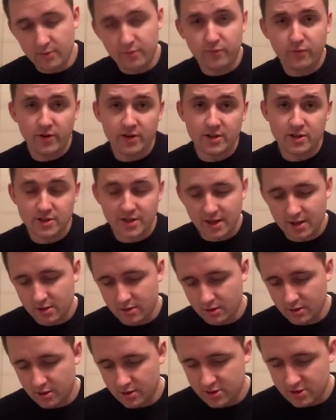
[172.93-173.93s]
finished
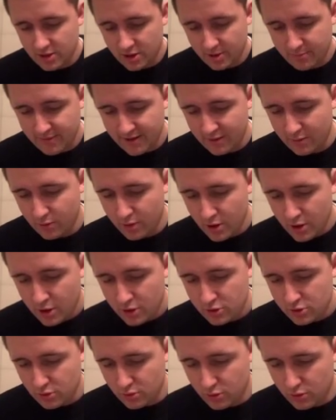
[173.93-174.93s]
second last time out
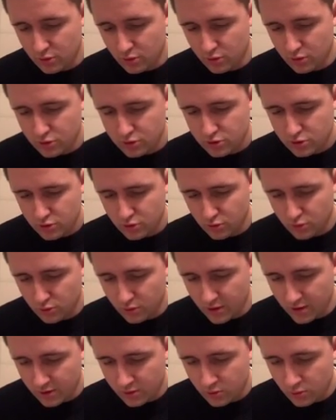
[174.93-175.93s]
to a horse
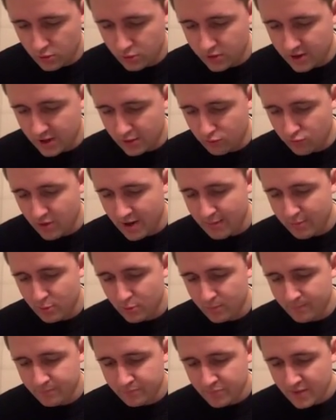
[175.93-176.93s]
called Nordic
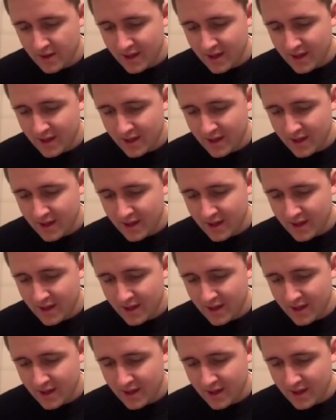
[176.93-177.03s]
Rebel,